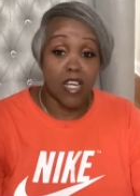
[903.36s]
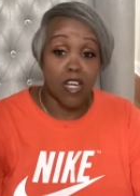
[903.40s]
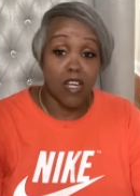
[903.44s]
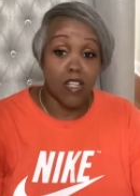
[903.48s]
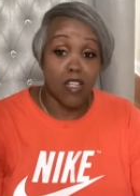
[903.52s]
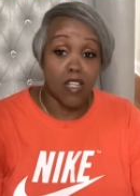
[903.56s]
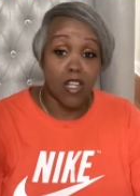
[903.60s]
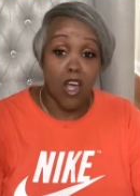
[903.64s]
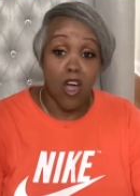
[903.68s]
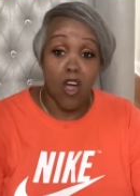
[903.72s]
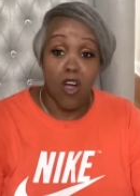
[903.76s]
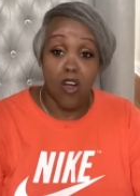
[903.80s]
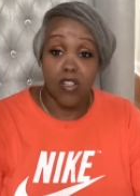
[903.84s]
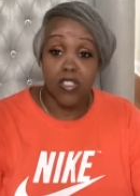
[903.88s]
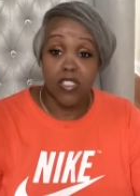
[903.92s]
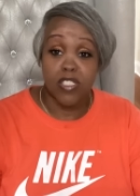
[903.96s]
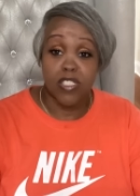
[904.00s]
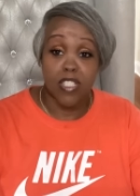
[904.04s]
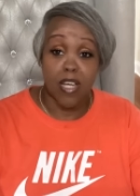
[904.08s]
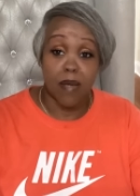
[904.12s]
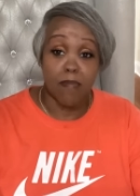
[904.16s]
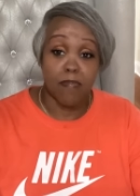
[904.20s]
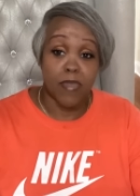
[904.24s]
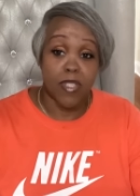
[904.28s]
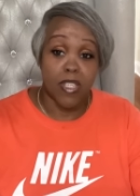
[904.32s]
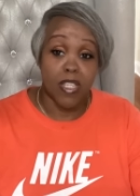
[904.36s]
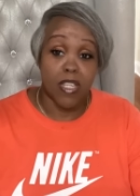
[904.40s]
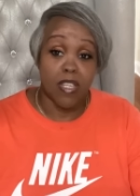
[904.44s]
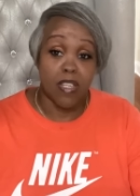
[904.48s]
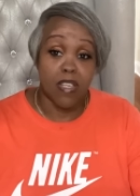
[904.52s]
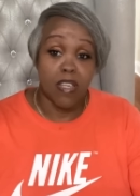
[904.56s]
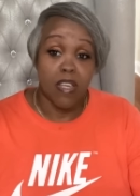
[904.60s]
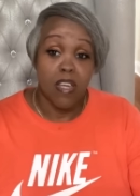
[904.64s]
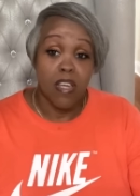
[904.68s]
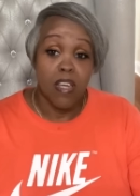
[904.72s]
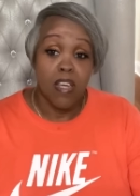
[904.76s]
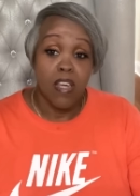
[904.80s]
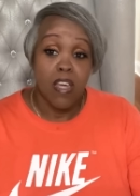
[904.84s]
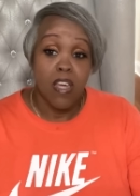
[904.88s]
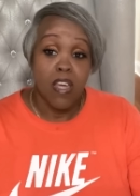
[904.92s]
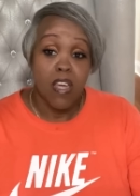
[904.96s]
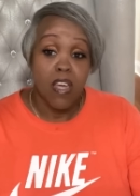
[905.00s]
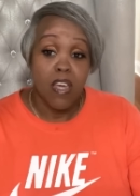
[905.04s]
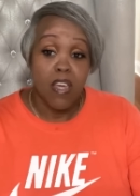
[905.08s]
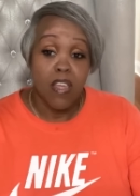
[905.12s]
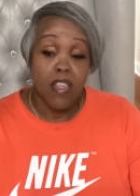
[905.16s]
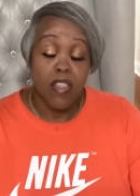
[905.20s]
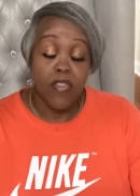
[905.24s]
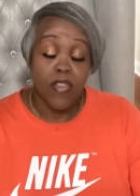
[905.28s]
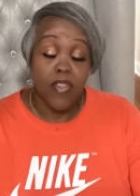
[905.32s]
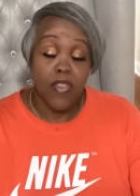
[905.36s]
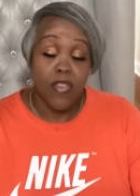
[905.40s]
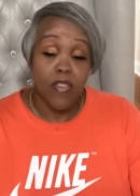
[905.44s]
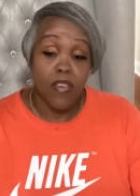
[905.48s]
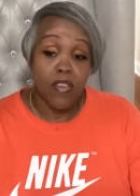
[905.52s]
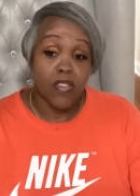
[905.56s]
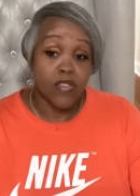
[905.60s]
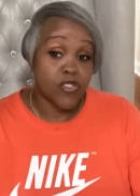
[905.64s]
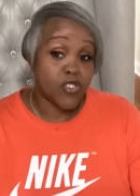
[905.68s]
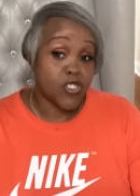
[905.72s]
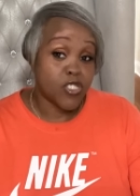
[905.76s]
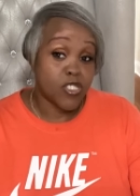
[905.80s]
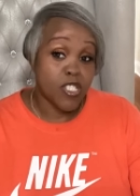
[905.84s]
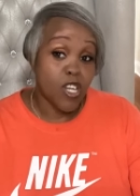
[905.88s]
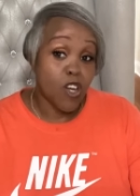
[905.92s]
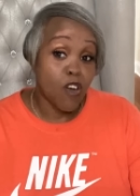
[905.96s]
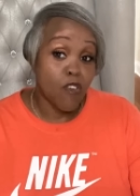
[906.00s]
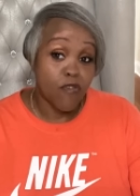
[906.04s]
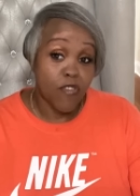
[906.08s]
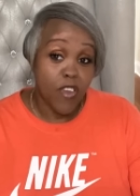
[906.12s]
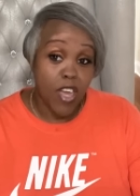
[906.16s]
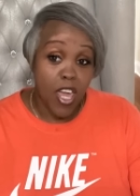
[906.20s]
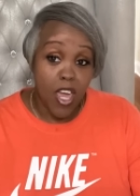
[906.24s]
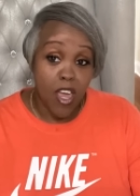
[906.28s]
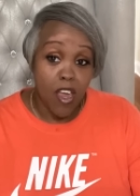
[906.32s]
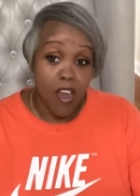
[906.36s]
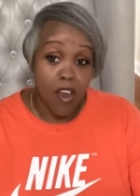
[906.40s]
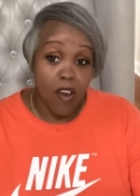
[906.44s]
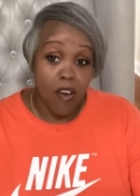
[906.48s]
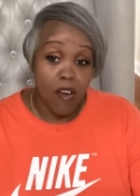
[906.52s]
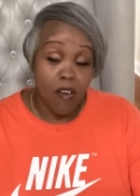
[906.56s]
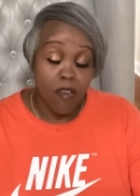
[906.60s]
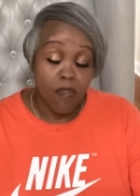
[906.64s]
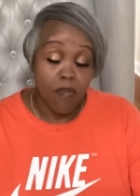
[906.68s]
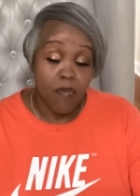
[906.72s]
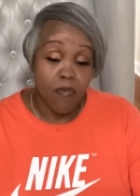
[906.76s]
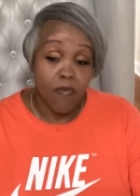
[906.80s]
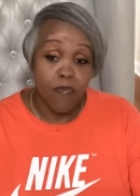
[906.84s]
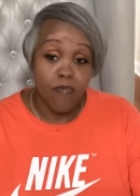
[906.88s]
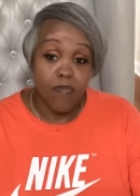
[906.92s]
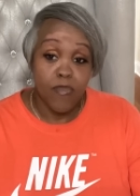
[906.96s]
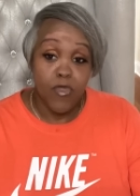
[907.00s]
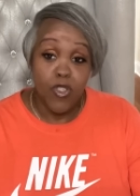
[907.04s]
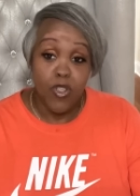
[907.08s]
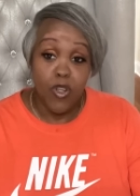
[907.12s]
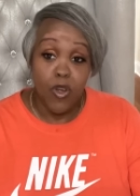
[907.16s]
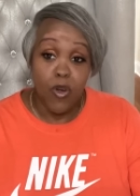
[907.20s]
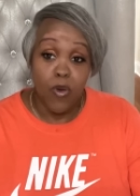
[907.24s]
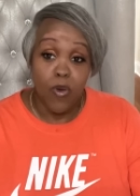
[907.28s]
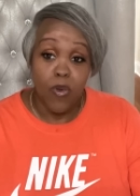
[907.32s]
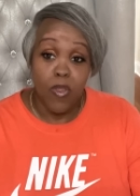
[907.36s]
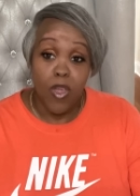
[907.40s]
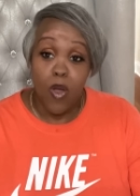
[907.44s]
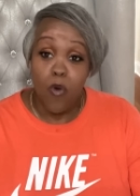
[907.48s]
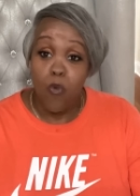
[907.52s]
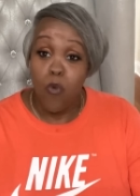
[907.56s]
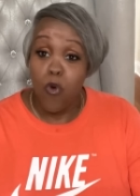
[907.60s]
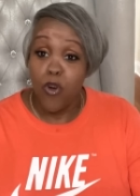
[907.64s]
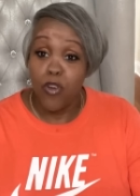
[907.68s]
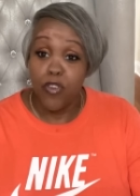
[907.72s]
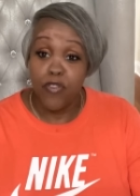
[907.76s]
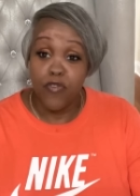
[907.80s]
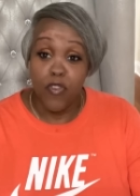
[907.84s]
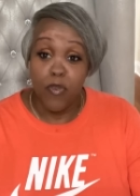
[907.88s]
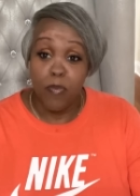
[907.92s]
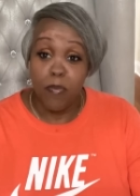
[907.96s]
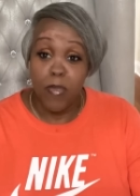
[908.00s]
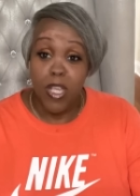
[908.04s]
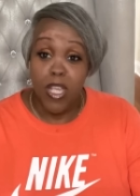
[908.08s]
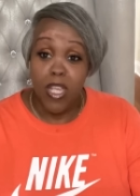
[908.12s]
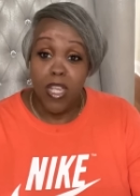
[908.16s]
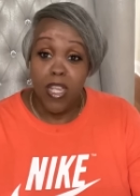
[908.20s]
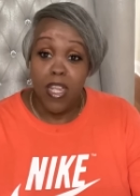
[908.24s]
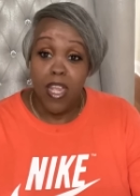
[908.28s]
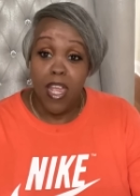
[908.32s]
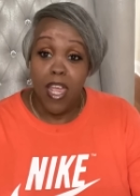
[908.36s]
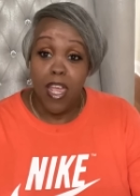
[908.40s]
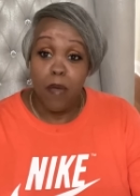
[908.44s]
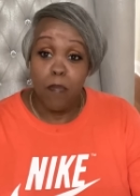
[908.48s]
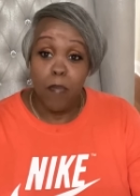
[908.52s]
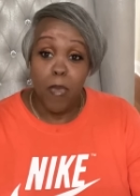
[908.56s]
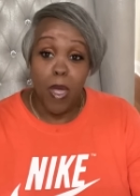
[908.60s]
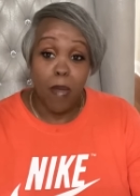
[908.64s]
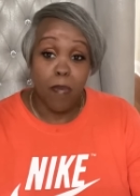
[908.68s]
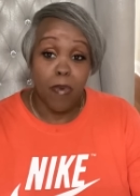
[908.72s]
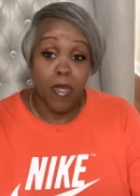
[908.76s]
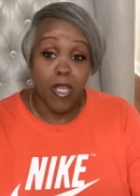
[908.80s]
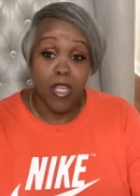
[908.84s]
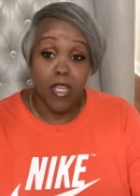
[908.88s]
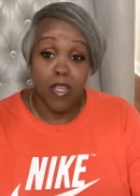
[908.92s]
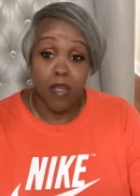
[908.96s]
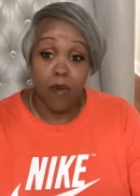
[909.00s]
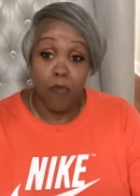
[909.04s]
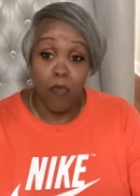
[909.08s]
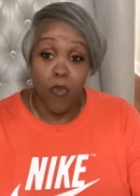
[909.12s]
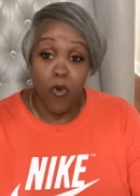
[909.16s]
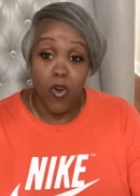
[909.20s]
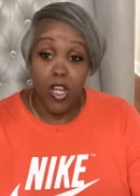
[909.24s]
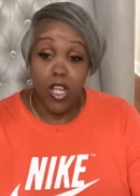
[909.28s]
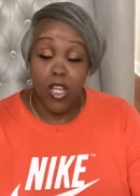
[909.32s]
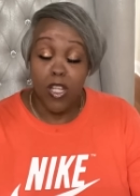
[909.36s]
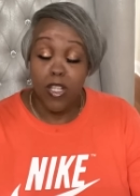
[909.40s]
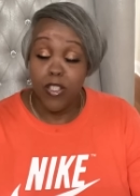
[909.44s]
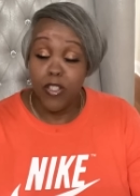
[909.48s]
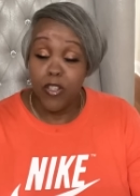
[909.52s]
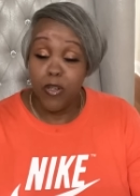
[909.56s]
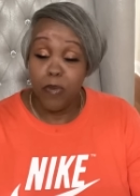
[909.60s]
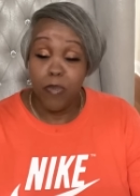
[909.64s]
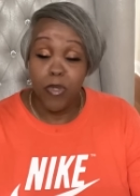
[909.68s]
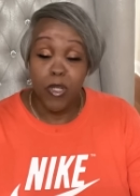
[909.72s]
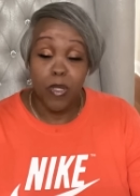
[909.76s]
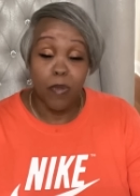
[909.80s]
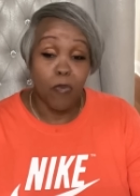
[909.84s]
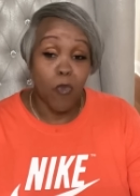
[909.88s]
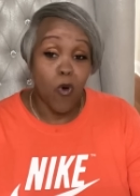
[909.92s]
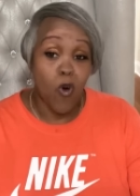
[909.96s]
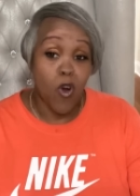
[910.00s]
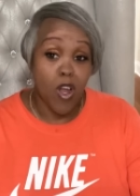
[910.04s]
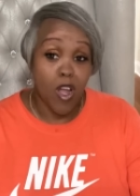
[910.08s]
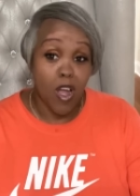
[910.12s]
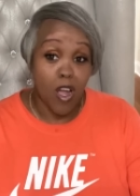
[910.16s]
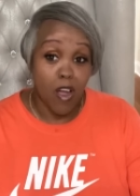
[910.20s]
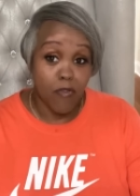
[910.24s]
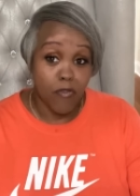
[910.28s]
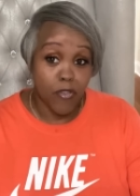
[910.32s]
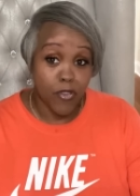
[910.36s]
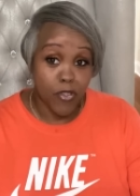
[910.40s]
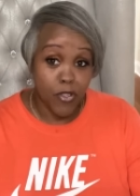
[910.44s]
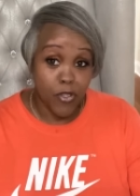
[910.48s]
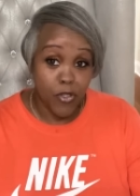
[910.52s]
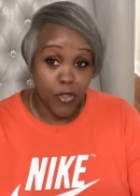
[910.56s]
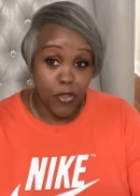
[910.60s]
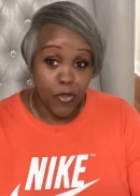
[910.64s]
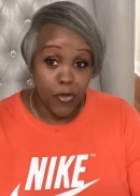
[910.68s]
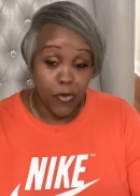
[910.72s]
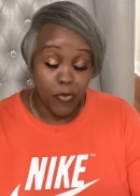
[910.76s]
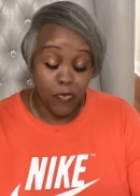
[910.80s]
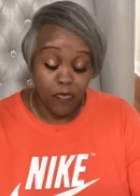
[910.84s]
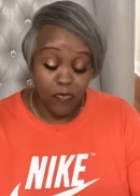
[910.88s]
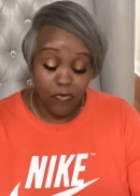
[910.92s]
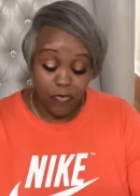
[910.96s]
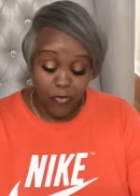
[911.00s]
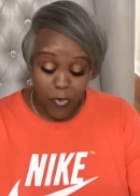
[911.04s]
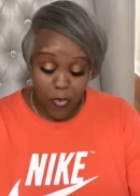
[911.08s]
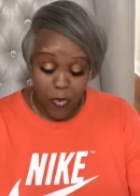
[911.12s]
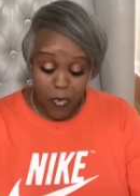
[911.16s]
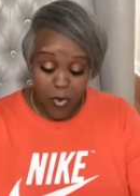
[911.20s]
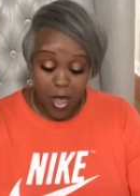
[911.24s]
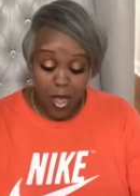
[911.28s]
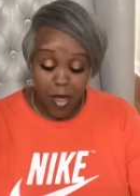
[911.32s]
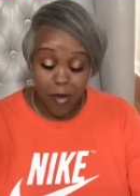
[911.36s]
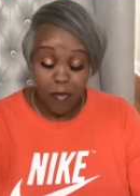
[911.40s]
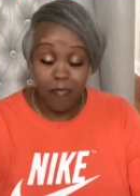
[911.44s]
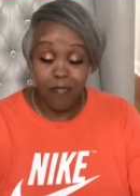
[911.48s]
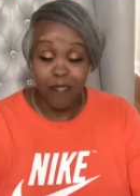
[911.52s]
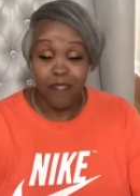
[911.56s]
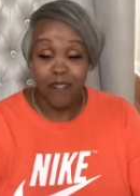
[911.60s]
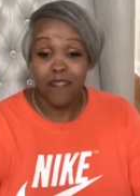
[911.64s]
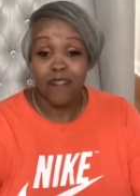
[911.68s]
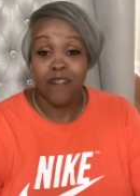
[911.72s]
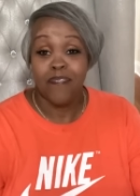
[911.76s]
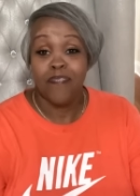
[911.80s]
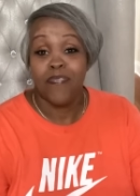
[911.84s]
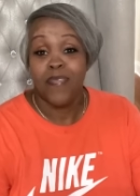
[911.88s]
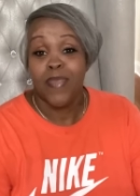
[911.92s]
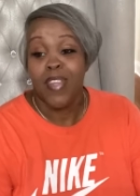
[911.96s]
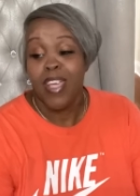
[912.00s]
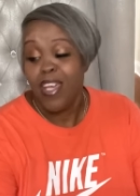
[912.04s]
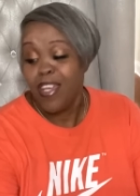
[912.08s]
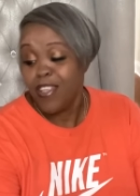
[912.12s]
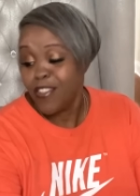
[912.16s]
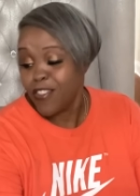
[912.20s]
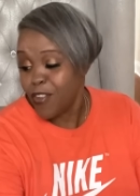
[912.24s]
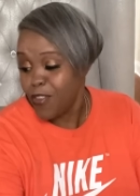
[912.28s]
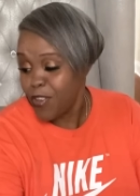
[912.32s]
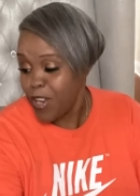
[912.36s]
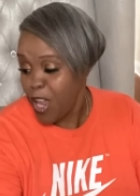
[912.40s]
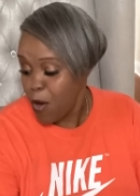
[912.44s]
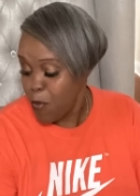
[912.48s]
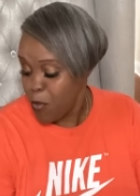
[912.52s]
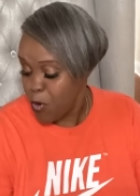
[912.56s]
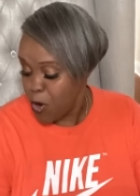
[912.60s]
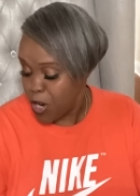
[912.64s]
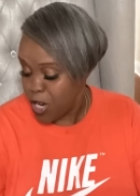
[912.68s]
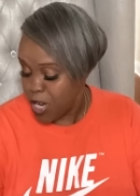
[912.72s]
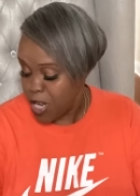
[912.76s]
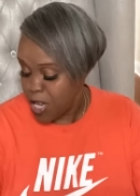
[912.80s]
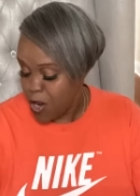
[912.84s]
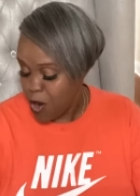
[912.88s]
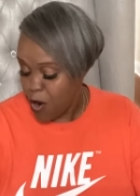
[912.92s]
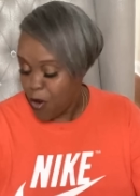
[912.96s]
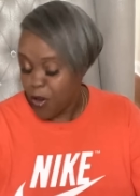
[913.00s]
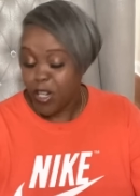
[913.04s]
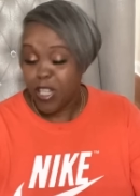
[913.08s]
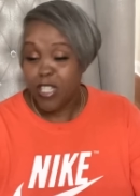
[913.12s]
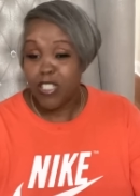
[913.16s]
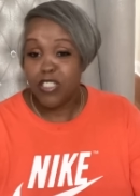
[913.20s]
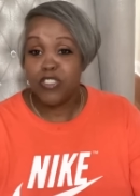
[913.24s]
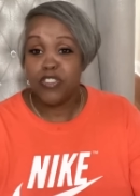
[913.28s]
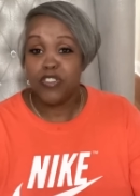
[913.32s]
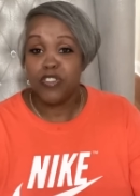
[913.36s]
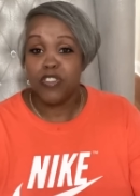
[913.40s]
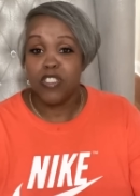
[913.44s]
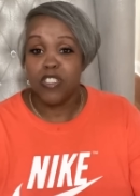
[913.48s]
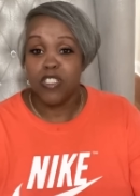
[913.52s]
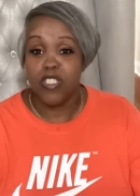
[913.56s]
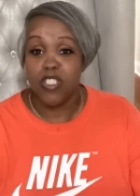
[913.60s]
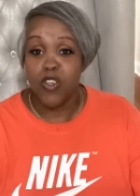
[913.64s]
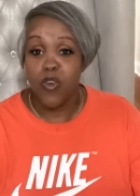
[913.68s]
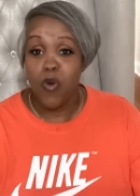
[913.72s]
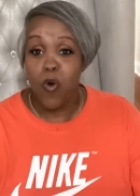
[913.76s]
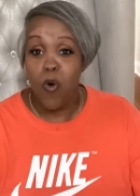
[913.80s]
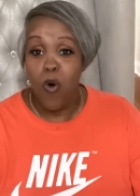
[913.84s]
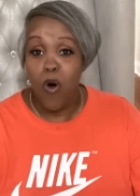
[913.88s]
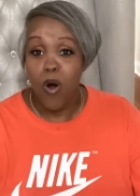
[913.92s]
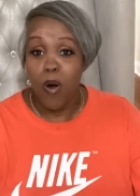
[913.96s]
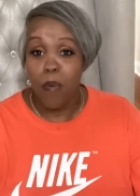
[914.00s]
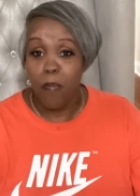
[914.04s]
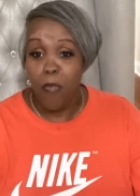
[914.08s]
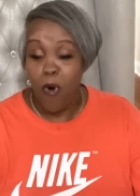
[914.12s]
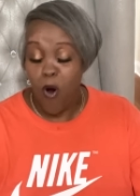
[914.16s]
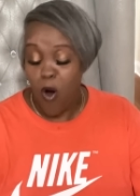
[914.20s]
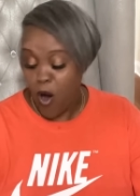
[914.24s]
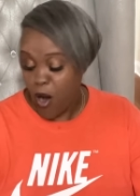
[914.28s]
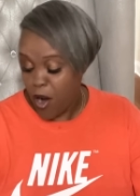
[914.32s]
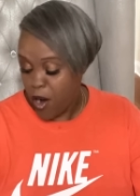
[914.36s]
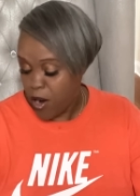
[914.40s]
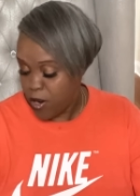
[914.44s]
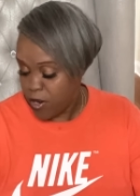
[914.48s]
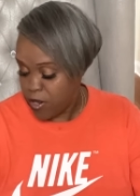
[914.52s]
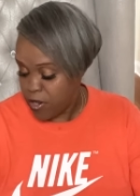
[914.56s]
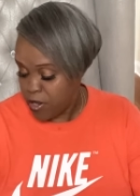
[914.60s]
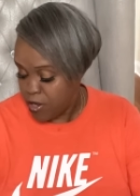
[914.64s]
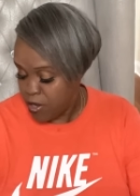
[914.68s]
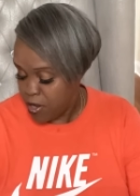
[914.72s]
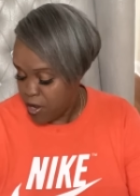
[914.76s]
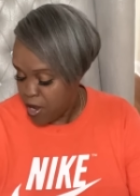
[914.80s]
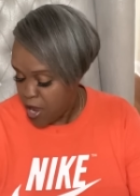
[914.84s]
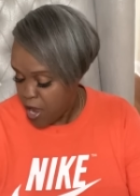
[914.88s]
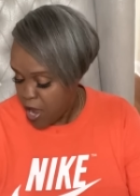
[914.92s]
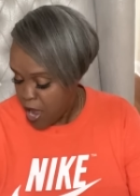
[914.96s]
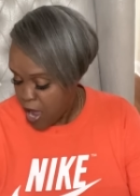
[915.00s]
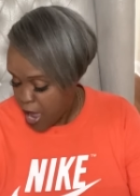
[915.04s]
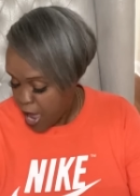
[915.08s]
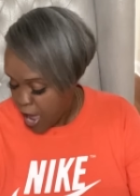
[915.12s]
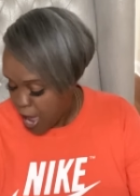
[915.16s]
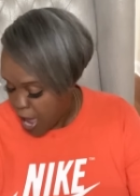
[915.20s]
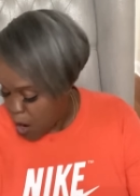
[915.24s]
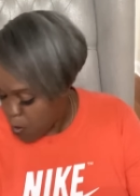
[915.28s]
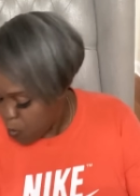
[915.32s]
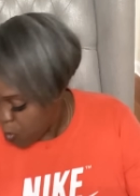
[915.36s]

along something self-care, you know, that works for me and maybe it can bring a little bit more comfort to you, okay? So now we're gonna get on into the decor part and